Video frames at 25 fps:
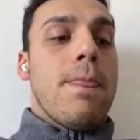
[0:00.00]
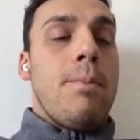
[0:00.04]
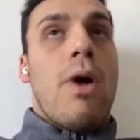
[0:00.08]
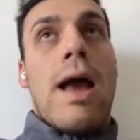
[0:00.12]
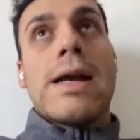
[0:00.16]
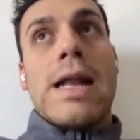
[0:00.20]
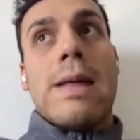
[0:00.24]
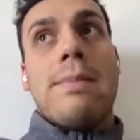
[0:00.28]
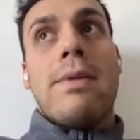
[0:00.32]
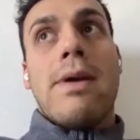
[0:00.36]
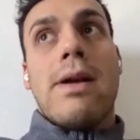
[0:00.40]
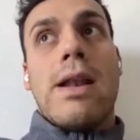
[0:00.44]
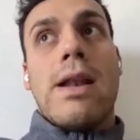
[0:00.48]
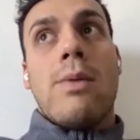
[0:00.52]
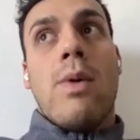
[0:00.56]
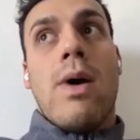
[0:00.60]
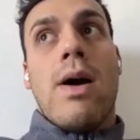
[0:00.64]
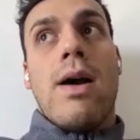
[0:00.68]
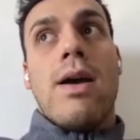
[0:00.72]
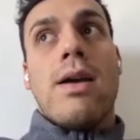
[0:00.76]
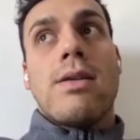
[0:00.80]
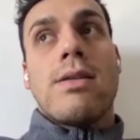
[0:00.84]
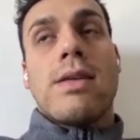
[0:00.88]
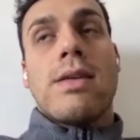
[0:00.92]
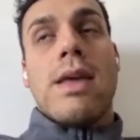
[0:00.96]
But
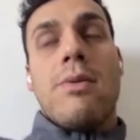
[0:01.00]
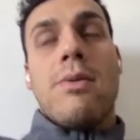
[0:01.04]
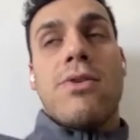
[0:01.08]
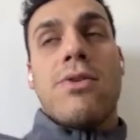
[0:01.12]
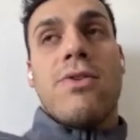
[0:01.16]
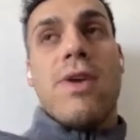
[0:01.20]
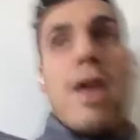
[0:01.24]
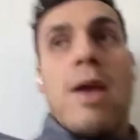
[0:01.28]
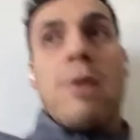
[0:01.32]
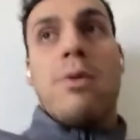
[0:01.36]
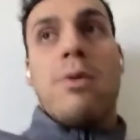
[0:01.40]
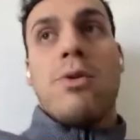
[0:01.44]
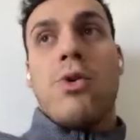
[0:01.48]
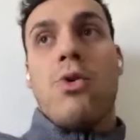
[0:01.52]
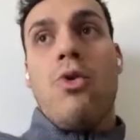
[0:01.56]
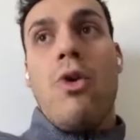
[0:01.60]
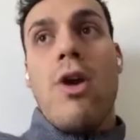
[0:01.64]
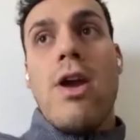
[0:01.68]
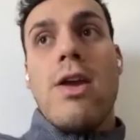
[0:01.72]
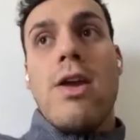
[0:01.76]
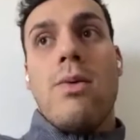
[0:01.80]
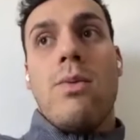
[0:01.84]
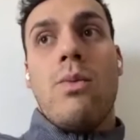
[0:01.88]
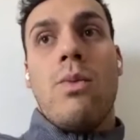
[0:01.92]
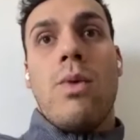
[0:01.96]
academically wise, it was
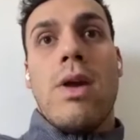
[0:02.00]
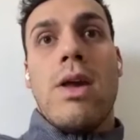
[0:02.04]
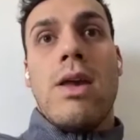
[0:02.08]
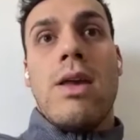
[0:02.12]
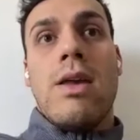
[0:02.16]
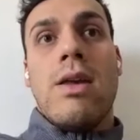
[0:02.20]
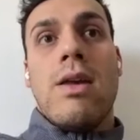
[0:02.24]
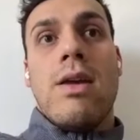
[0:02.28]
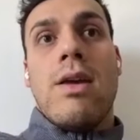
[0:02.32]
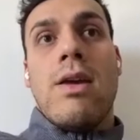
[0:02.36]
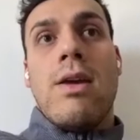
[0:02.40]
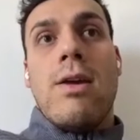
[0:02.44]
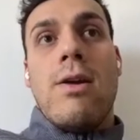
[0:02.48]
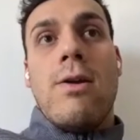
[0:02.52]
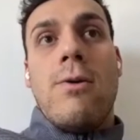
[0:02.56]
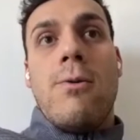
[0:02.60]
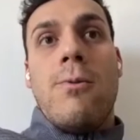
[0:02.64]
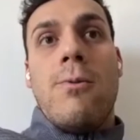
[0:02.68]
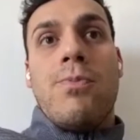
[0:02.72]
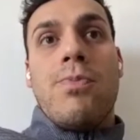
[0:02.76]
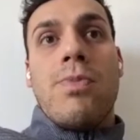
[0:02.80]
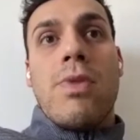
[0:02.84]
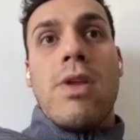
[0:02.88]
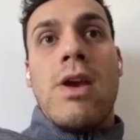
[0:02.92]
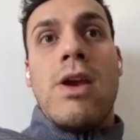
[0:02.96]
great. It
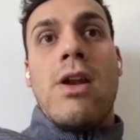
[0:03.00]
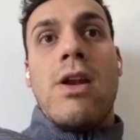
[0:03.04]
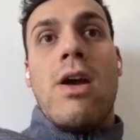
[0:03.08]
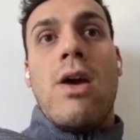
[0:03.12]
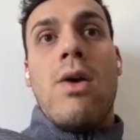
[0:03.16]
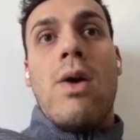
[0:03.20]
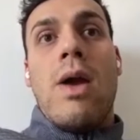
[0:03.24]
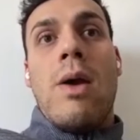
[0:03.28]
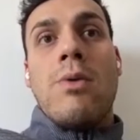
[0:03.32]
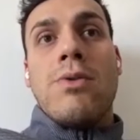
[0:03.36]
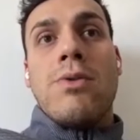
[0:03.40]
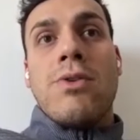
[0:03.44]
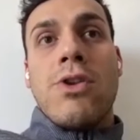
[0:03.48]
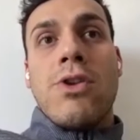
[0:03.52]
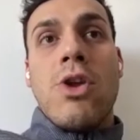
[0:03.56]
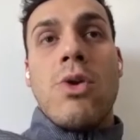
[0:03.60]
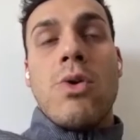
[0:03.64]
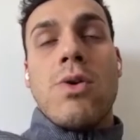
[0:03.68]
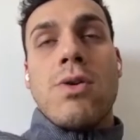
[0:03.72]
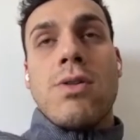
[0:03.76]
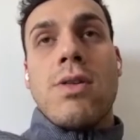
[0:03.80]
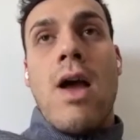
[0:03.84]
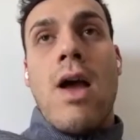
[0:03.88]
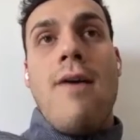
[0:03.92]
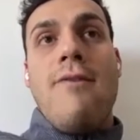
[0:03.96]
was a new
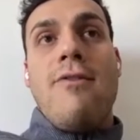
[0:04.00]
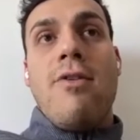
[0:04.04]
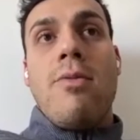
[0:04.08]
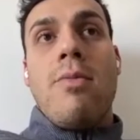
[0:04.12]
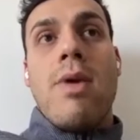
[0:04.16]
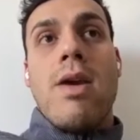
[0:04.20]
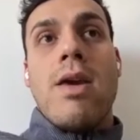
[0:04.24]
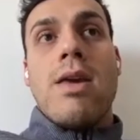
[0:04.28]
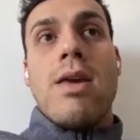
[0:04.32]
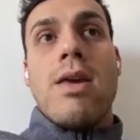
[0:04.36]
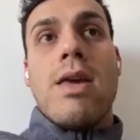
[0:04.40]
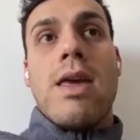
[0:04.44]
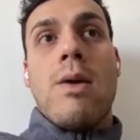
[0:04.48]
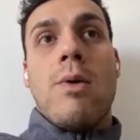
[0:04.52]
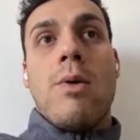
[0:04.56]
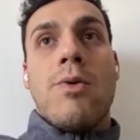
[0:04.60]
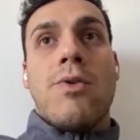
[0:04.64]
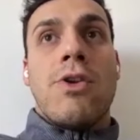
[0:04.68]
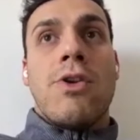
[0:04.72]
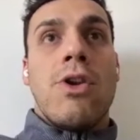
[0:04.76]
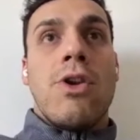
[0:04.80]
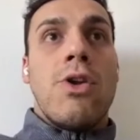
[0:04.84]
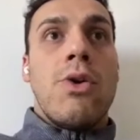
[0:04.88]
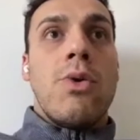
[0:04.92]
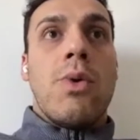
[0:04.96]
start for me. It was
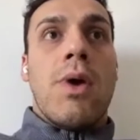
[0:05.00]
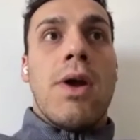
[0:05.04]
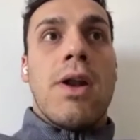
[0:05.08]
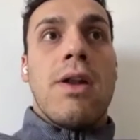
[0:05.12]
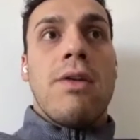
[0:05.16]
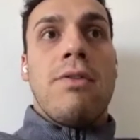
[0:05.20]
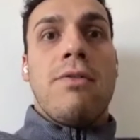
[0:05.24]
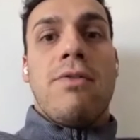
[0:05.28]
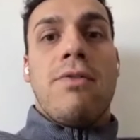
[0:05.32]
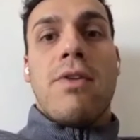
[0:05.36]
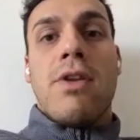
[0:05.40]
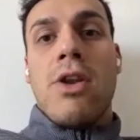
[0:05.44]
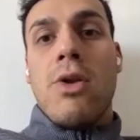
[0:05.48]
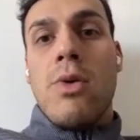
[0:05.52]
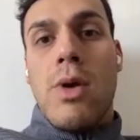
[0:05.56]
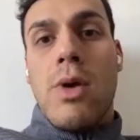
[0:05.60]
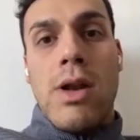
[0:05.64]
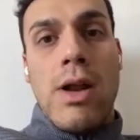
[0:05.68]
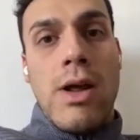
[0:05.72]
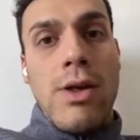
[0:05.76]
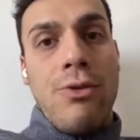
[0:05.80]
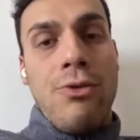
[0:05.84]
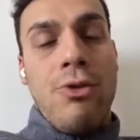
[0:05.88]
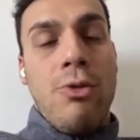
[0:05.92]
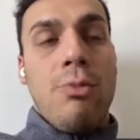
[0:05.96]
a new
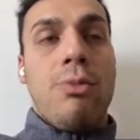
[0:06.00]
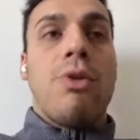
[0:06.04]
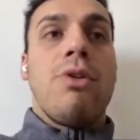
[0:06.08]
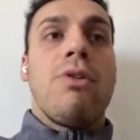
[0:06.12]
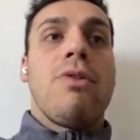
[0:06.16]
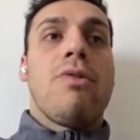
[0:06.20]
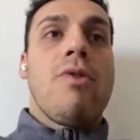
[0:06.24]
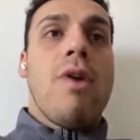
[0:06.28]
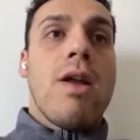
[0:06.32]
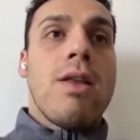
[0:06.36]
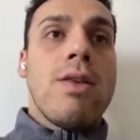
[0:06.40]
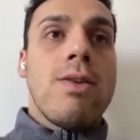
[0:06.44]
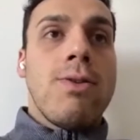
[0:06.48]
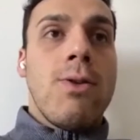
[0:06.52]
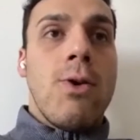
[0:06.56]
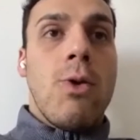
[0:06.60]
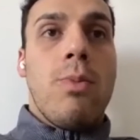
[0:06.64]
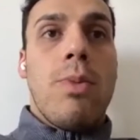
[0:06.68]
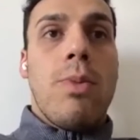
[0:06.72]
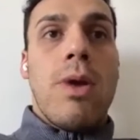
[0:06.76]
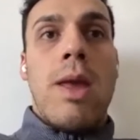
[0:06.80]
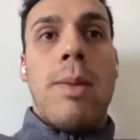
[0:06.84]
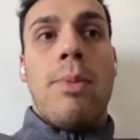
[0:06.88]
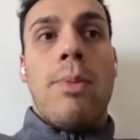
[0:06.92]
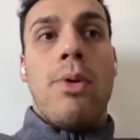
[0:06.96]
classroom, new friends, new
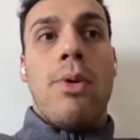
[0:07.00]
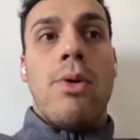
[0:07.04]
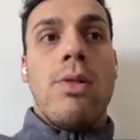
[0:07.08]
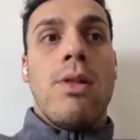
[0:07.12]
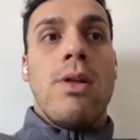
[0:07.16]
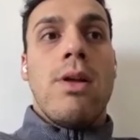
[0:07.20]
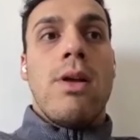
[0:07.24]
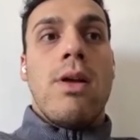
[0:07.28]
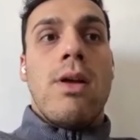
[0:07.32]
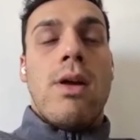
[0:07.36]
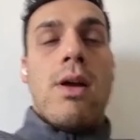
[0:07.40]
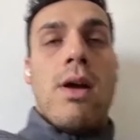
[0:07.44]
people.